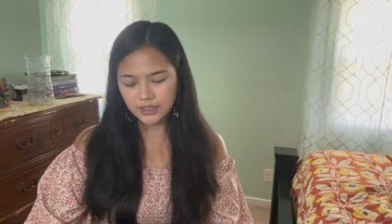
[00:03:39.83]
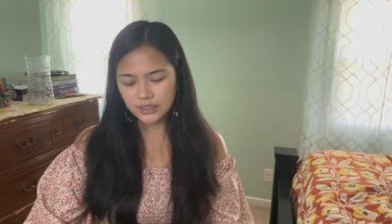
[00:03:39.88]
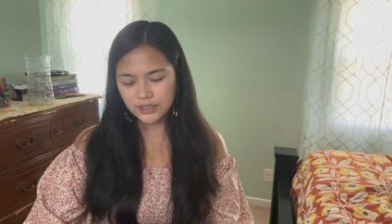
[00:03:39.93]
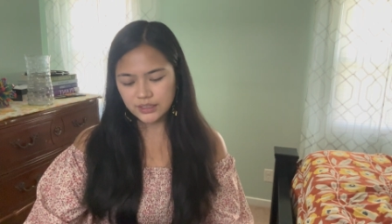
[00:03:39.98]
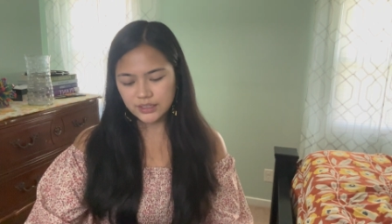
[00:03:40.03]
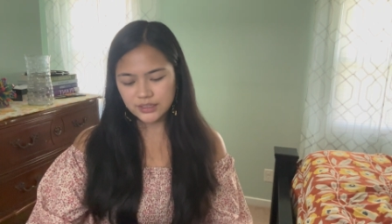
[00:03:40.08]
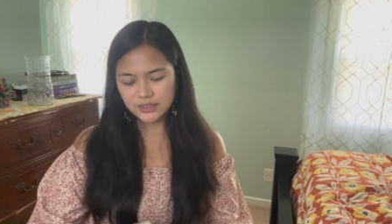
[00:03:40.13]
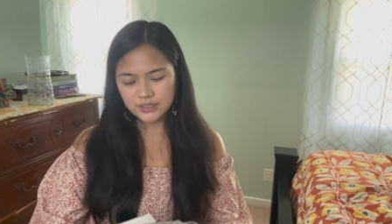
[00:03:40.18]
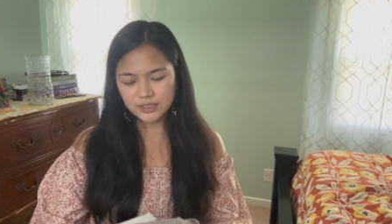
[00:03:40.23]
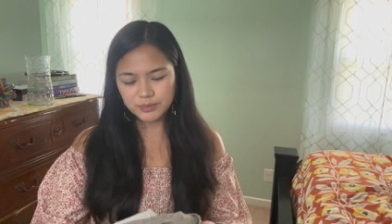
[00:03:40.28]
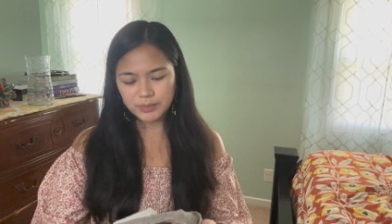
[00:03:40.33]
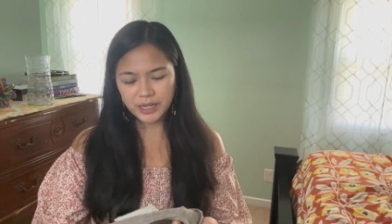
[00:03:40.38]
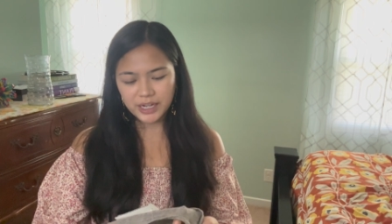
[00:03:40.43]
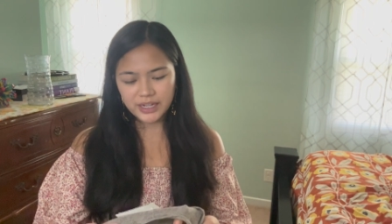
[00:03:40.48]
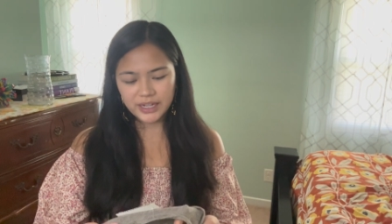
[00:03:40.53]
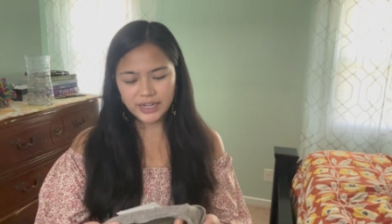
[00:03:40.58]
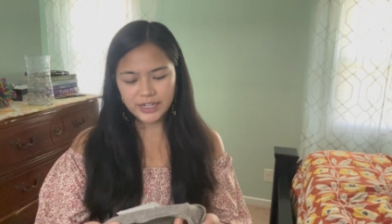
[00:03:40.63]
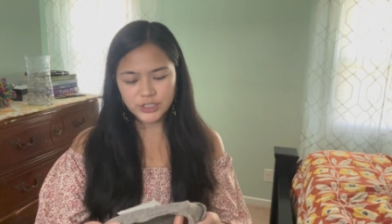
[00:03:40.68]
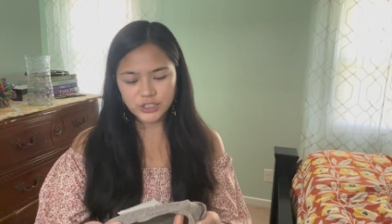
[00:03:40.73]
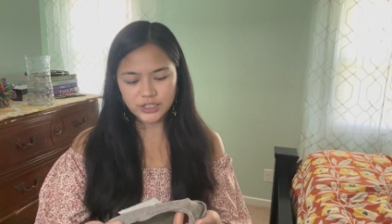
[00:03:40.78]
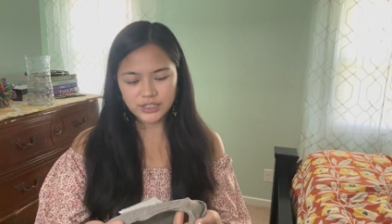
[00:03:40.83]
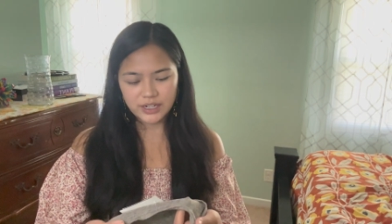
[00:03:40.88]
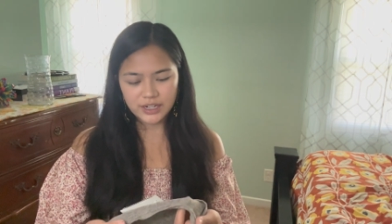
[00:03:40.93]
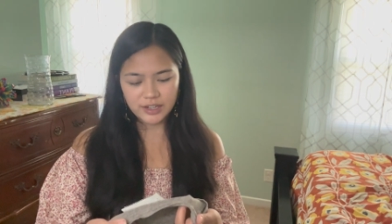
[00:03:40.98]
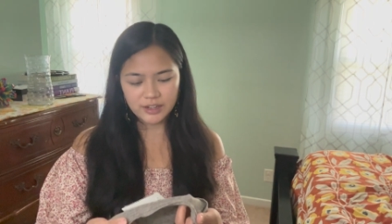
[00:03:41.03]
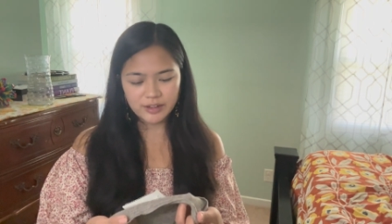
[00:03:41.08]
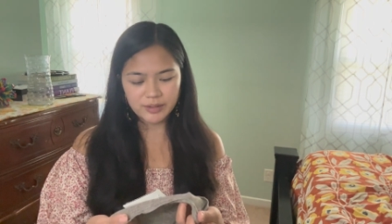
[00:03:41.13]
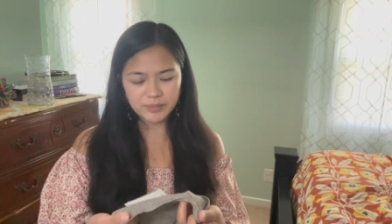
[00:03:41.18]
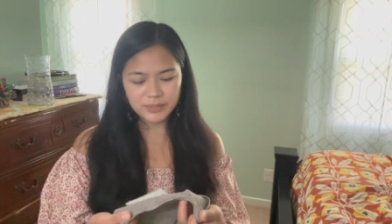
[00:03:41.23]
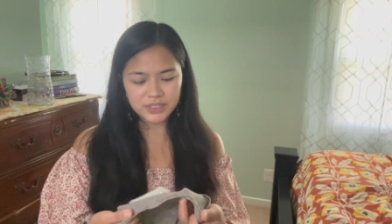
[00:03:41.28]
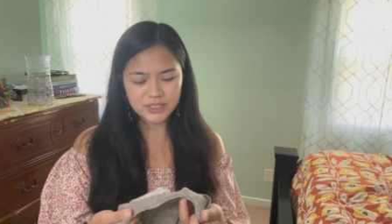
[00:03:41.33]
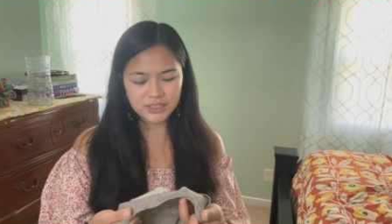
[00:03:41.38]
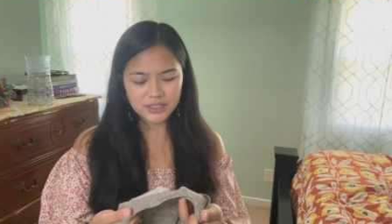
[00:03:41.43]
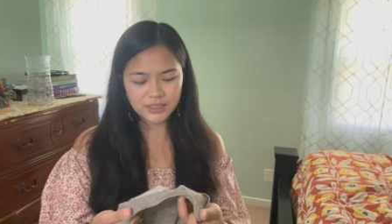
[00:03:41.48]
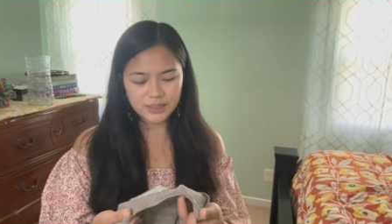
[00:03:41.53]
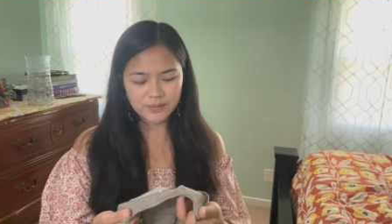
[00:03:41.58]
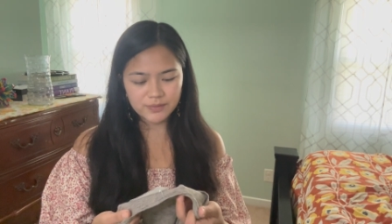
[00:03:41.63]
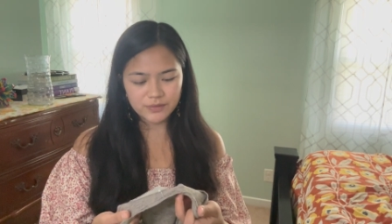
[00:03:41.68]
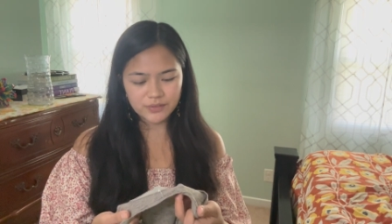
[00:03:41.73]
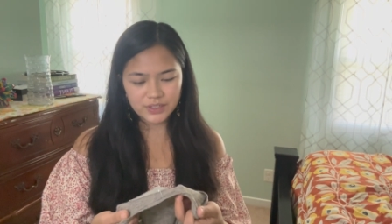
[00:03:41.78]
This is by H&M
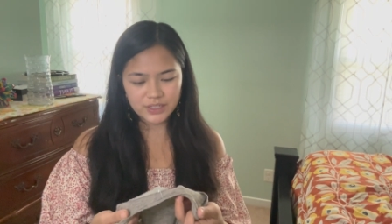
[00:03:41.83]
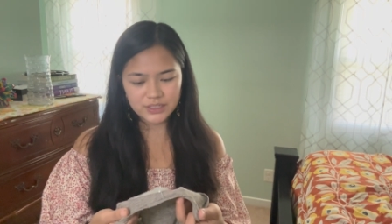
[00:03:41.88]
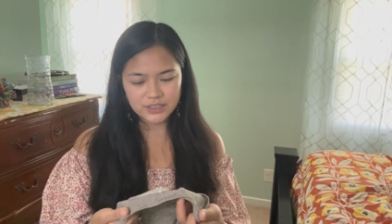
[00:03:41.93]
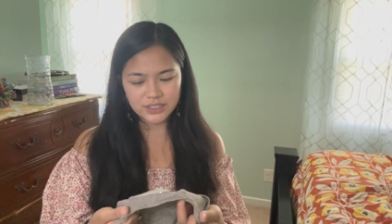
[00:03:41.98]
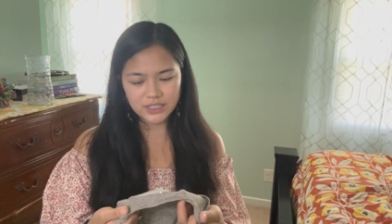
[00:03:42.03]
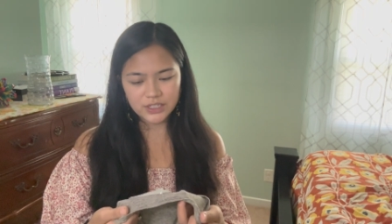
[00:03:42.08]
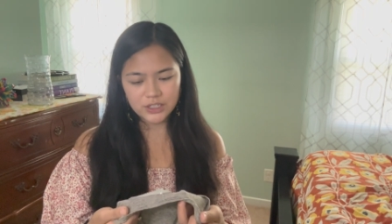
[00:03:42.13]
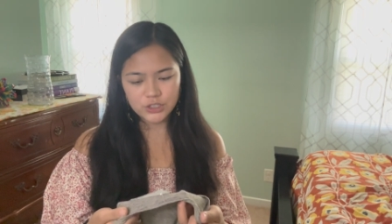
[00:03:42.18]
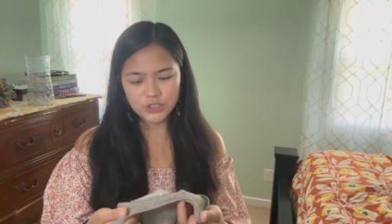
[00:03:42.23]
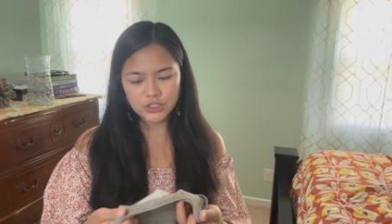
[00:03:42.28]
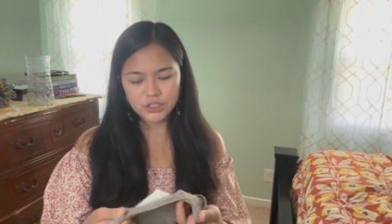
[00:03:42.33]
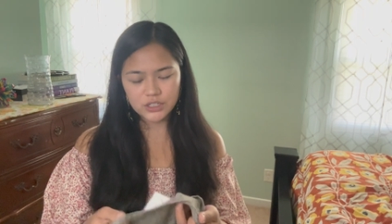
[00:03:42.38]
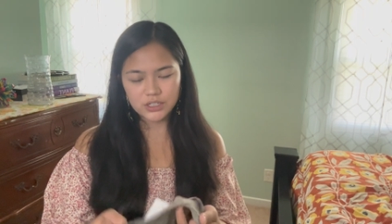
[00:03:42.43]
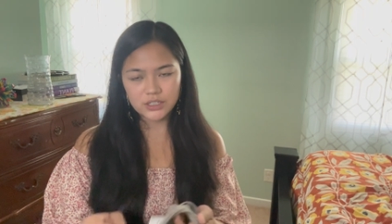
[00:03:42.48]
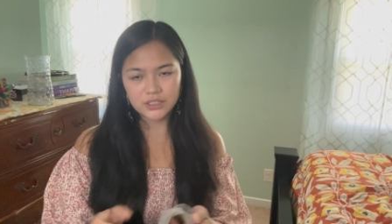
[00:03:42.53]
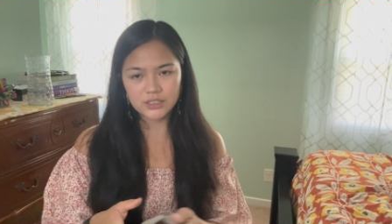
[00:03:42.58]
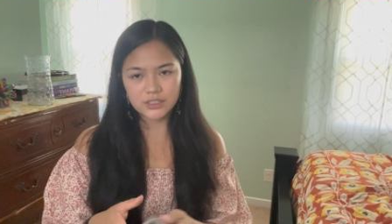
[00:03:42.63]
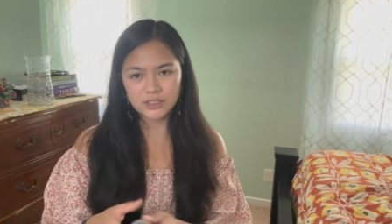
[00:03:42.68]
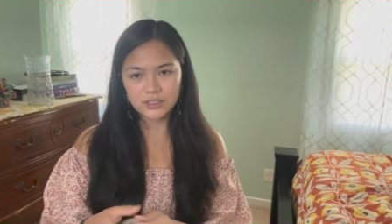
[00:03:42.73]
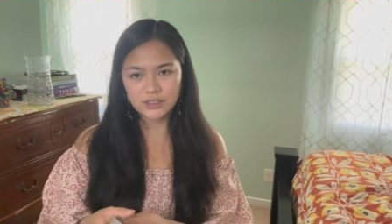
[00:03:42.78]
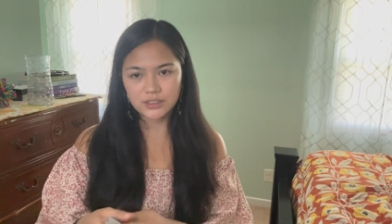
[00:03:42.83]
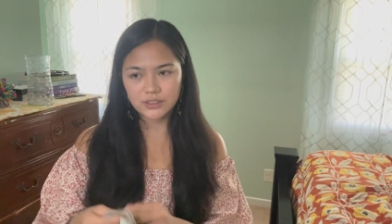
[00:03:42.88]
Slim Fit T-shirt,